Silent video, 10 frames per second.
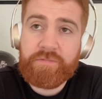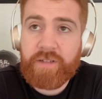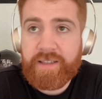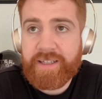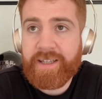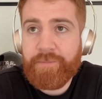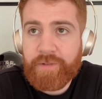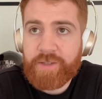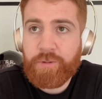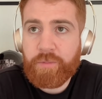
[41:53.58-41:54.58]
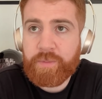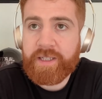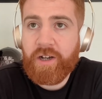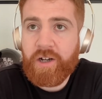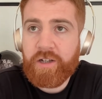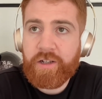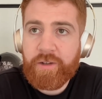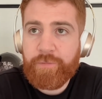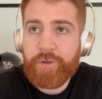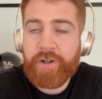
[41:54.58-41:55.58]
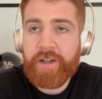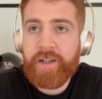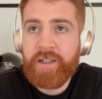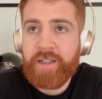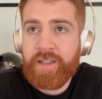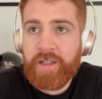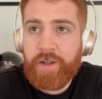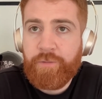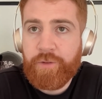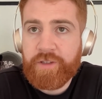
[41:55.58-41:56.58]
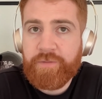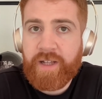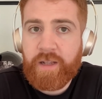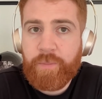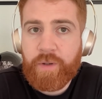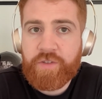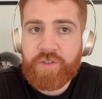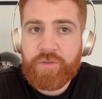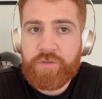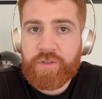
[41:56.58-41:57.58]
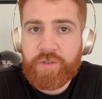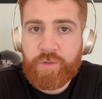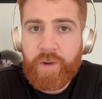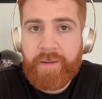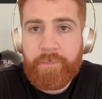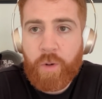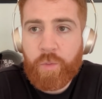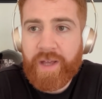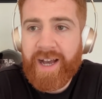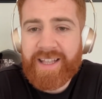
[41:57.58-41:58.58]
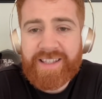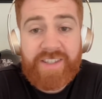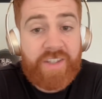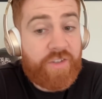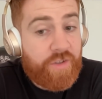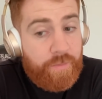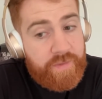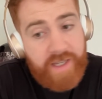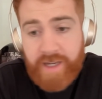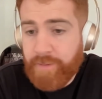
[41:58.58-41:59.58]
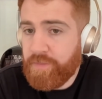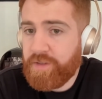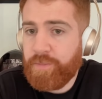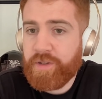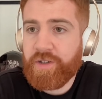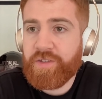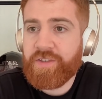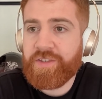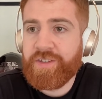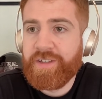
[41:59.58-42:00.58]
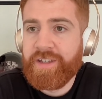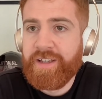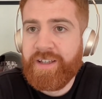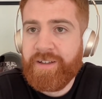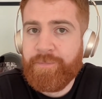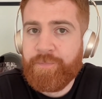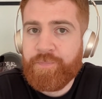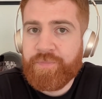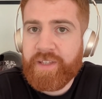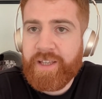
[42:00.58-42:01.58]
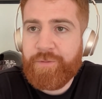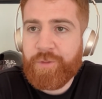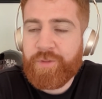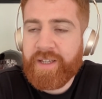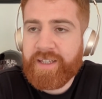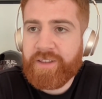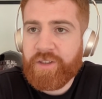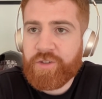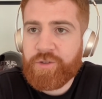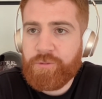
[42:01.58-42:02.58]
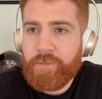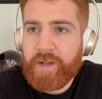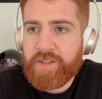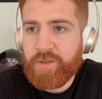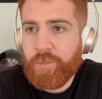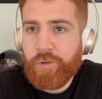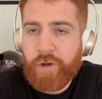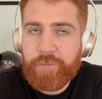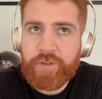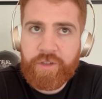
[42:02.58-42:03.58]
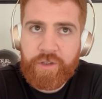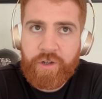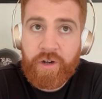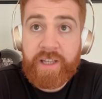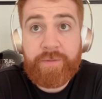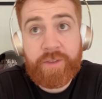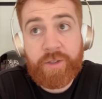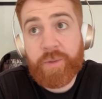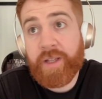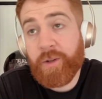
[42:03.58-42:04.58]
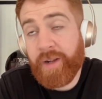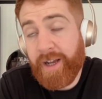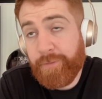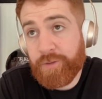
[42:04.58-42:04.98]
I think it's probably harder for a developer to wear both hats sometimes, because if you think that the Scrum Master more often than not, even though they don't have